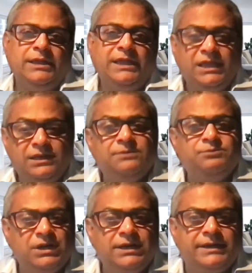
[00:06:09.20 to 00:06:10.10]

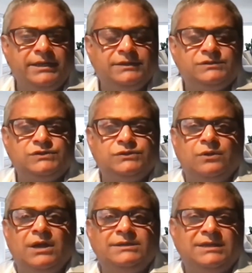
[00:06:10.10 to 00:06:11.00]
inability to
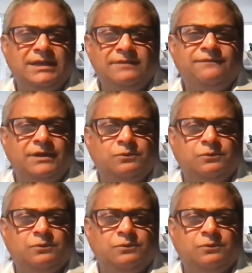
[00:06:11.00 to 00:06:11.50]
identify